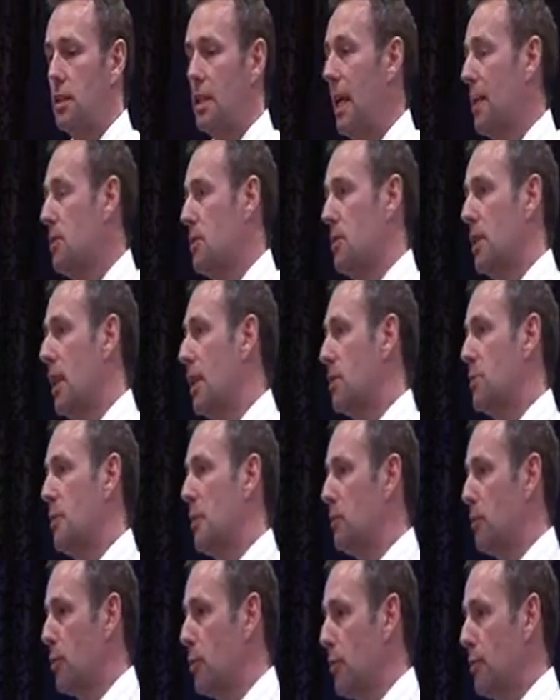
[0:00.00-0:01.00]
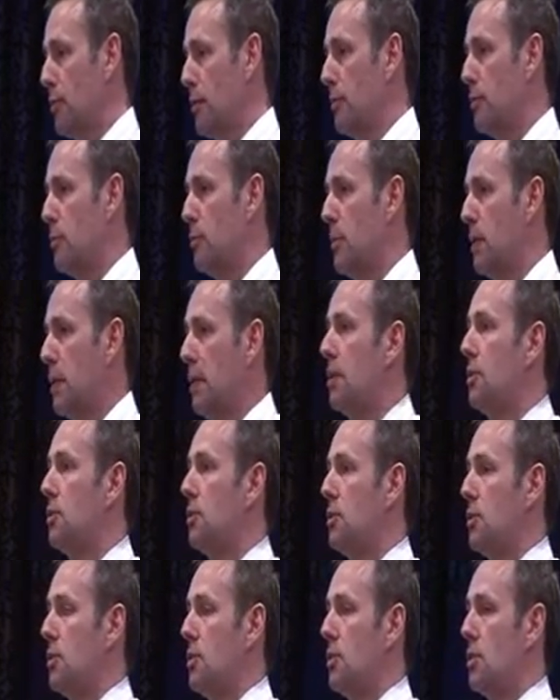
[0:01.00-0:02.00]
that's been worth it for me,
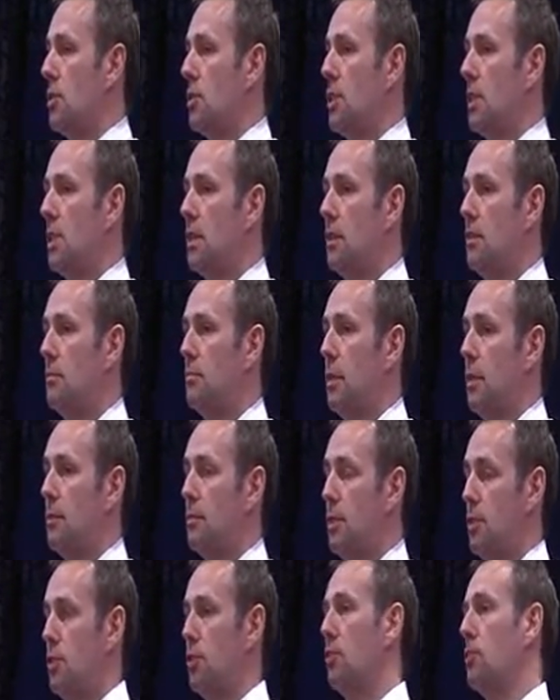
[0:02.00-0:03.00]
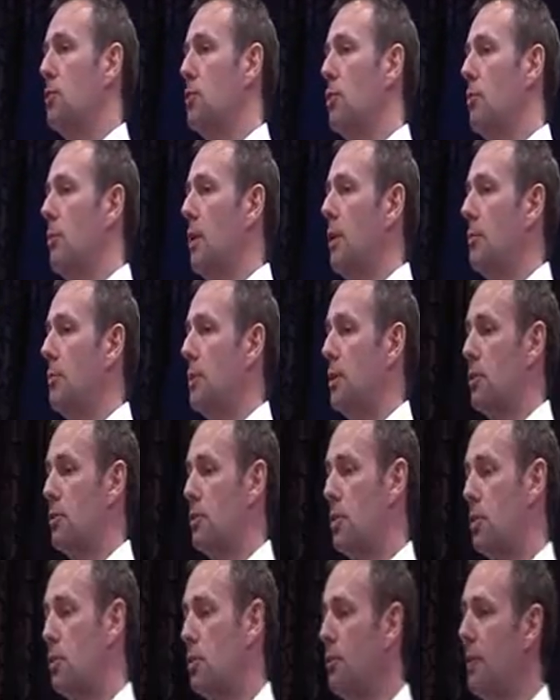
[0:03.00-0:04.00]
just to see my son come on,
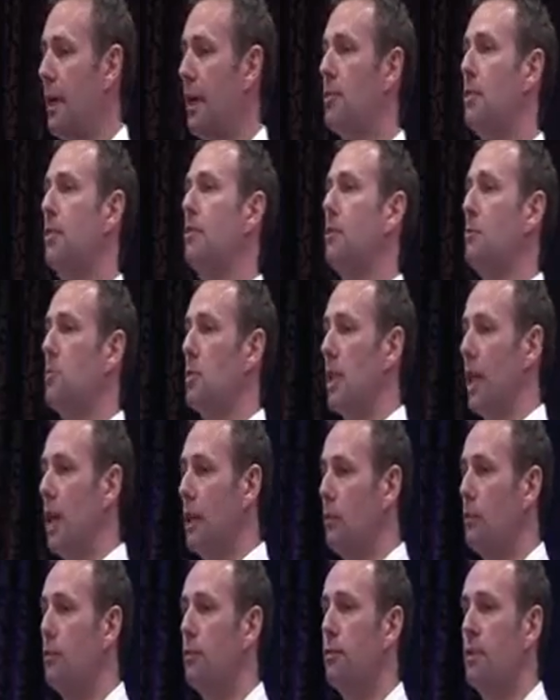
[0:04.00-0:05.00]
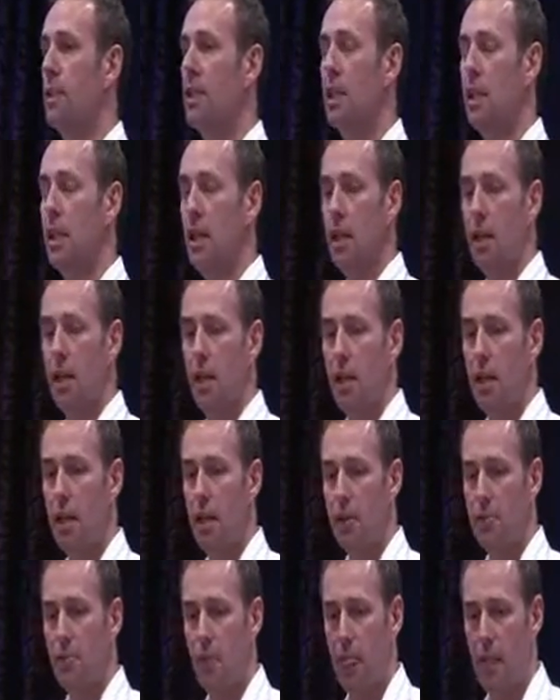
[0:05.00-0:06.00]
because he's come out of himself.
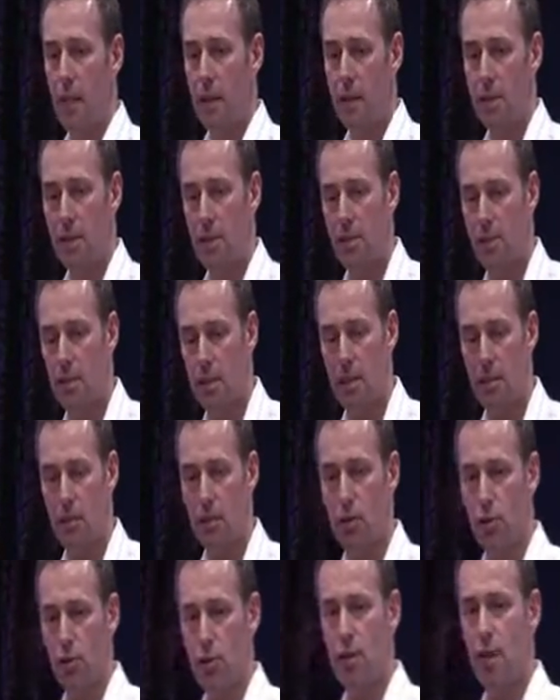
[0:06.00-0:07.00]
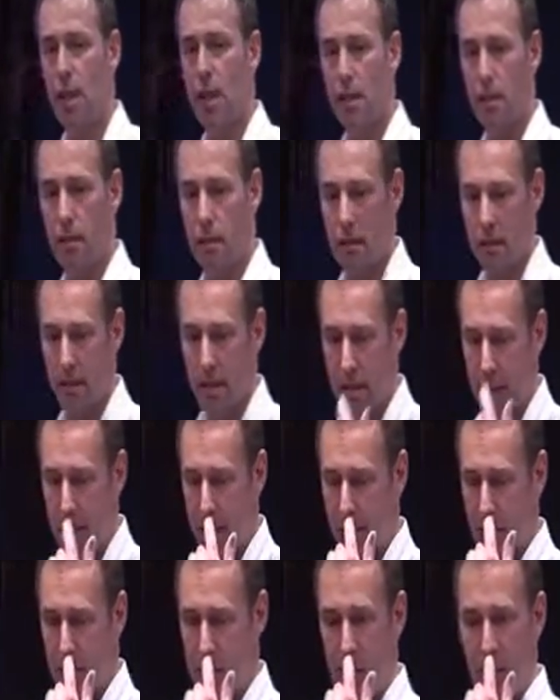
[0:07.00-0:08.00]
He's just
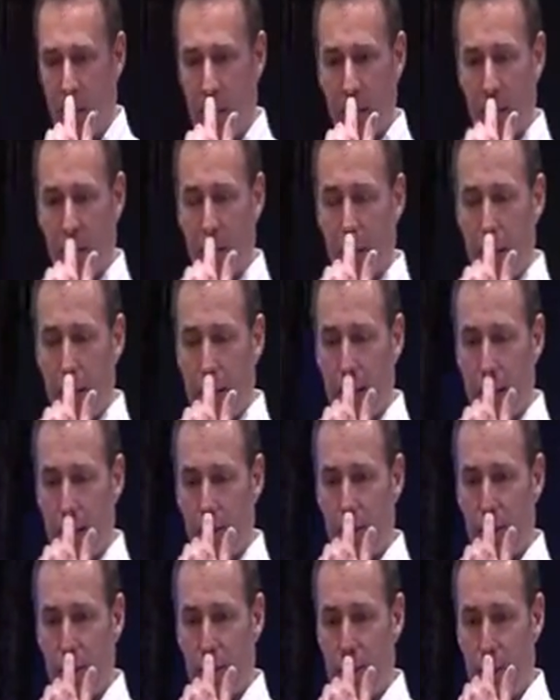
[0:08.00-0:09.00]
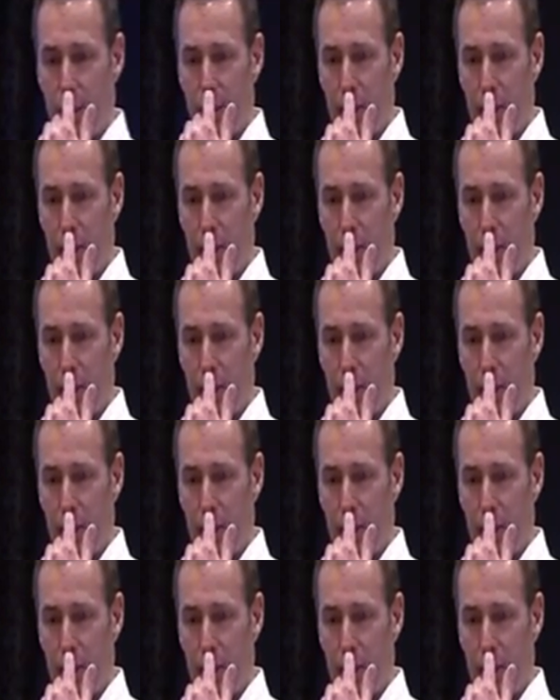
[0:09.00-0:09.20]
taken his